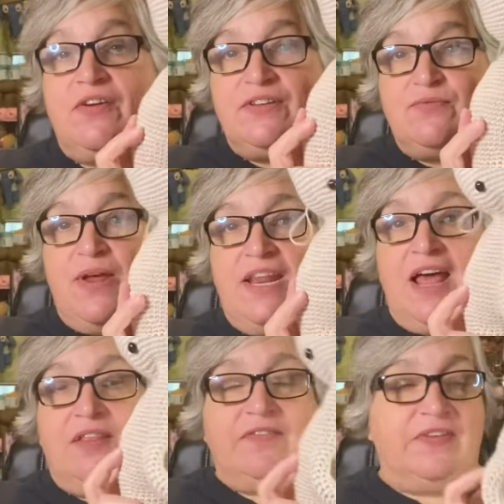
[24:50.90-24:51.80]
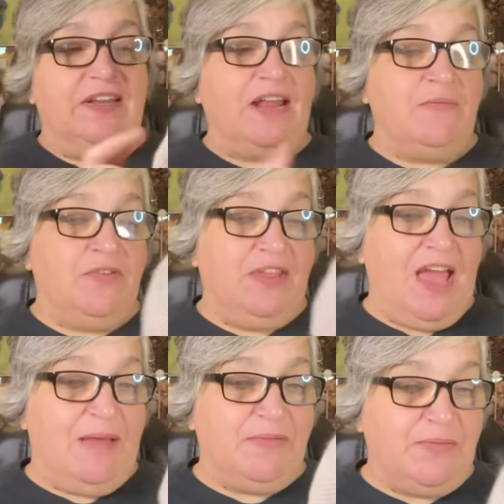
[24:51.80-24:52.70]
is Ray the Elephant. I'm really
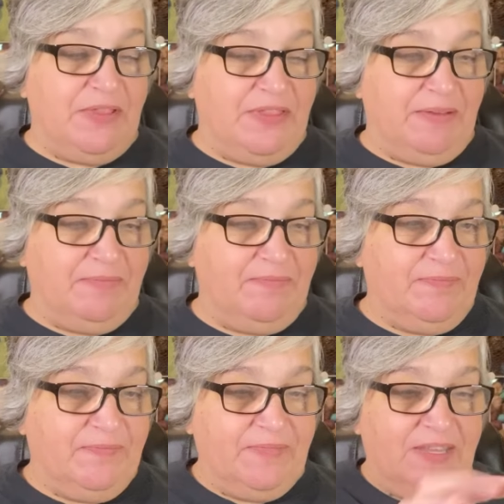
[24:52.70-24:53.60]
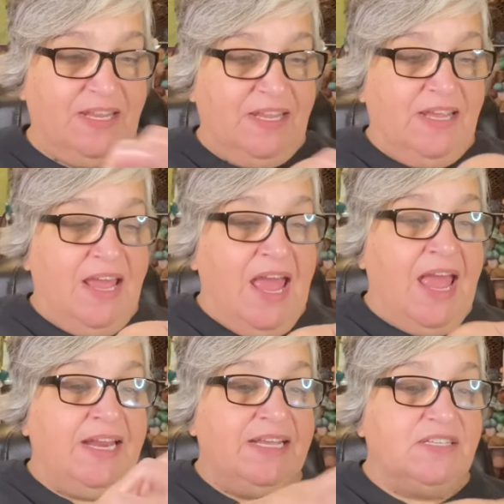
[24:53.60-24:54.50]
happy with him.
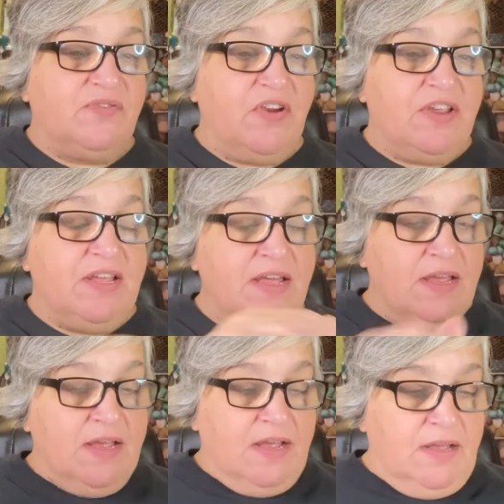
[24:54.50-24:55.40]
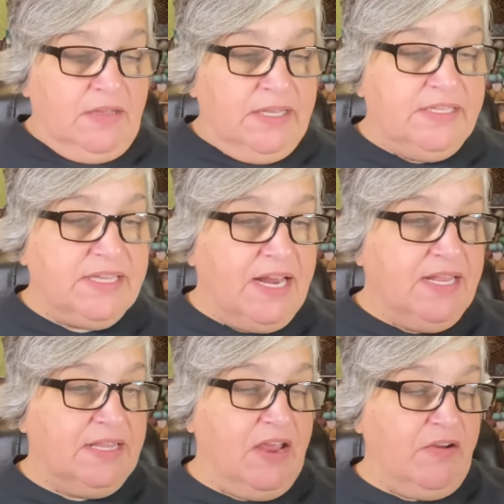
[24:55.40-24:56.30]
And he's very, He's
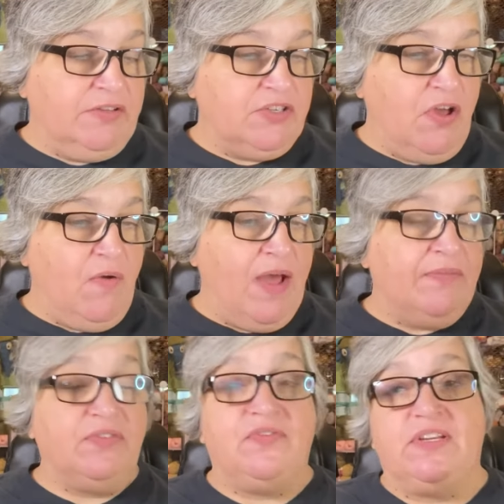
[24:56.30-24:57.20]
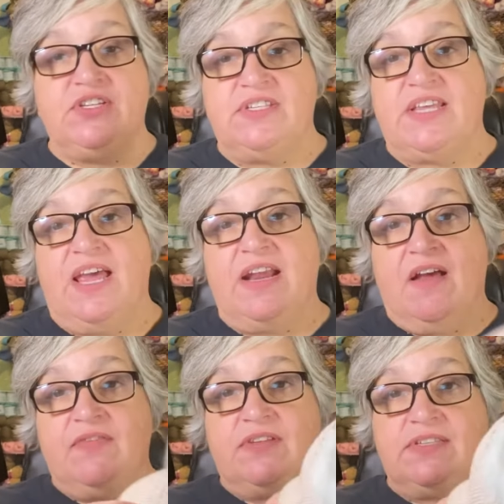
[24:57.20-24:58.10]
getting there, so I have to finish his head,
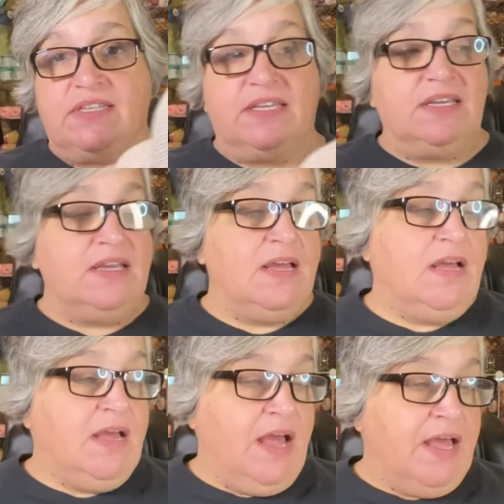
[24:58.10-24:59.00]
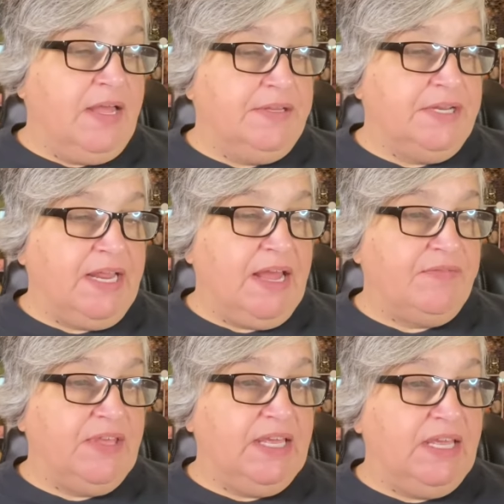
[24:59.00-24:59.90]
obviously. And then I have
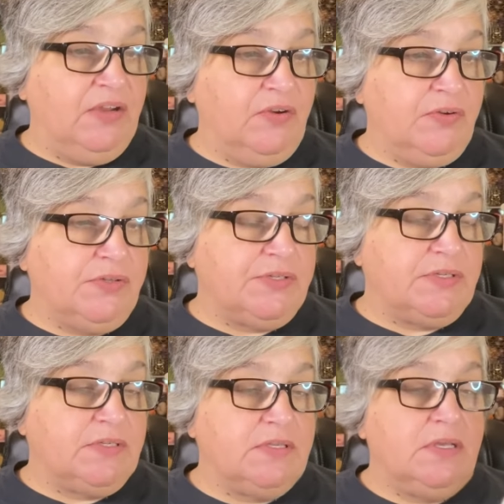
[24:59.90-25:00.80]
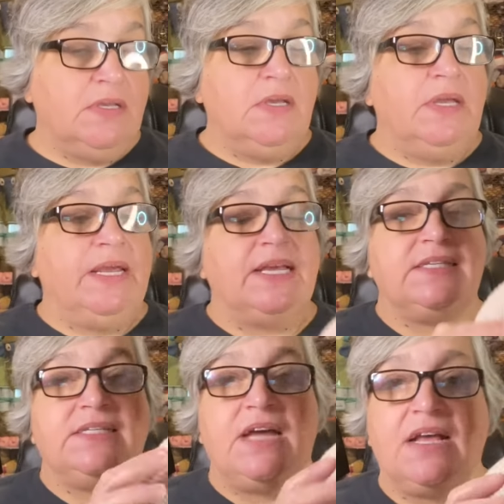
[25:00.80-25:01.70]
the ears. He
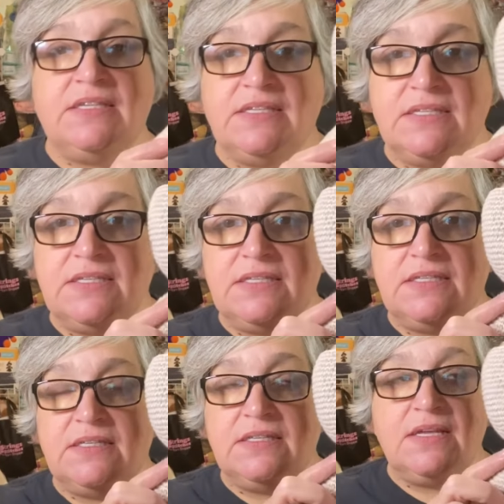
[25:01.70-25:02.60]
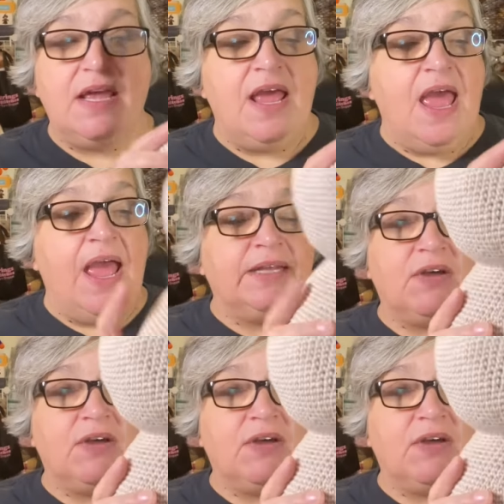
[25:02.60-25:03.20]
has tusks and